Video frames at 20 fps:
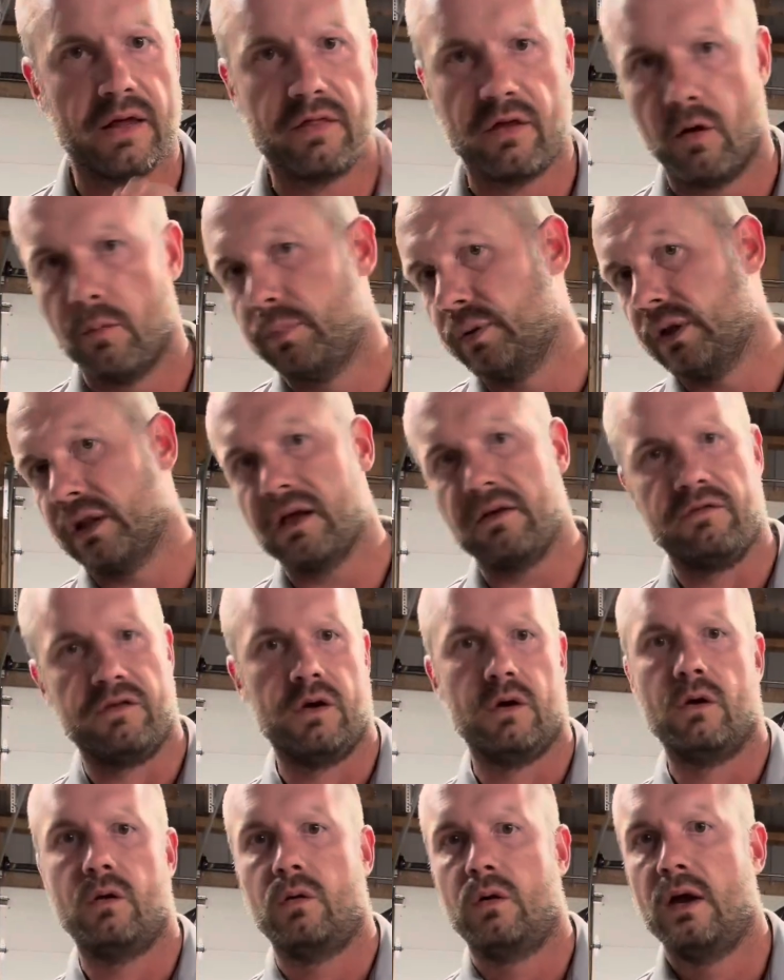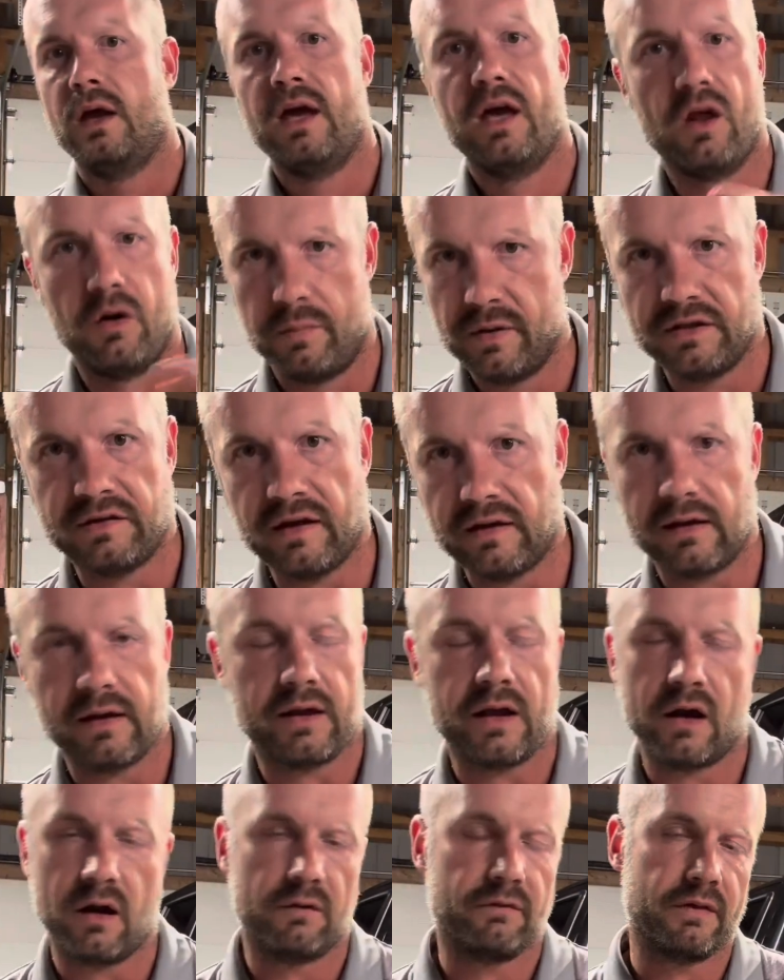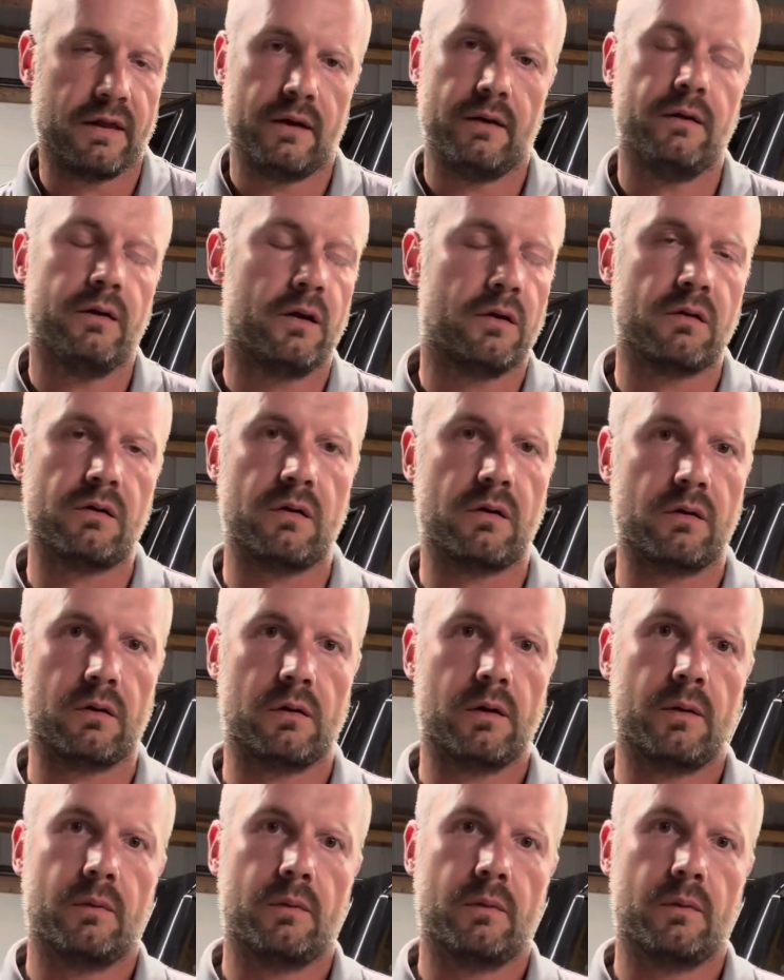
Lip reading: They'll believe you. It'll be taken care of then. No.